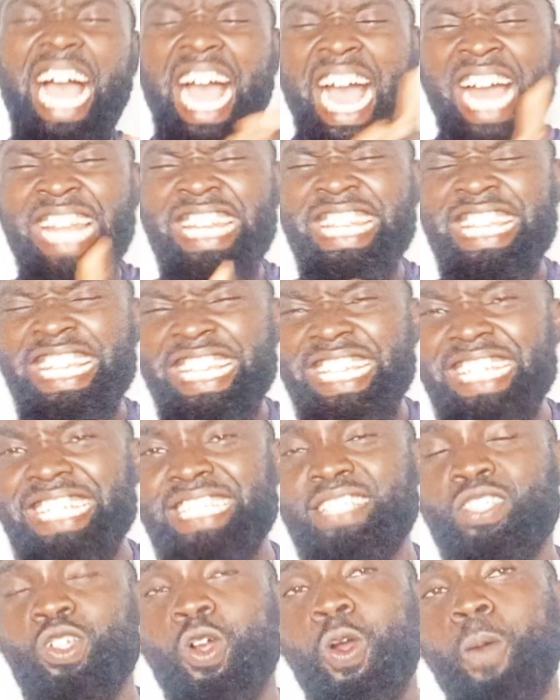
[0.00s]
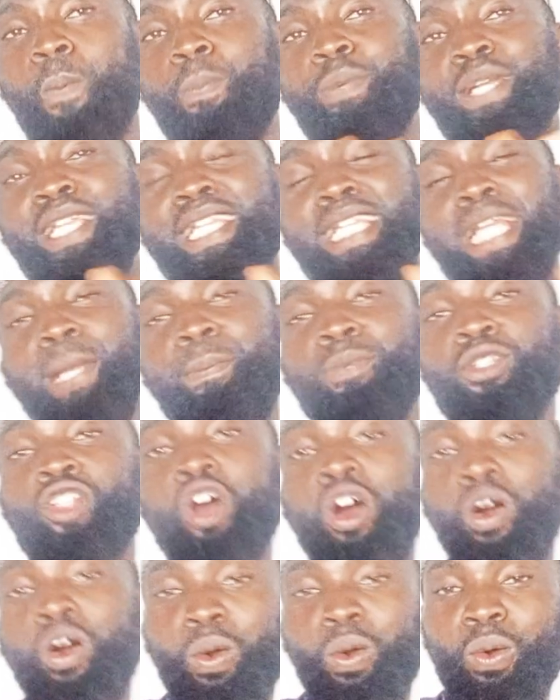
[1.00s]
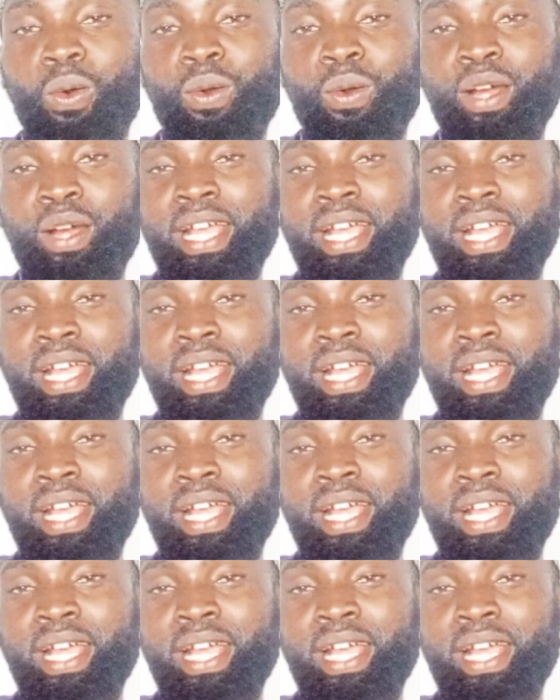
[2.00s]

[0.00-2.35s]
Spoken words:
Ali is opening the door.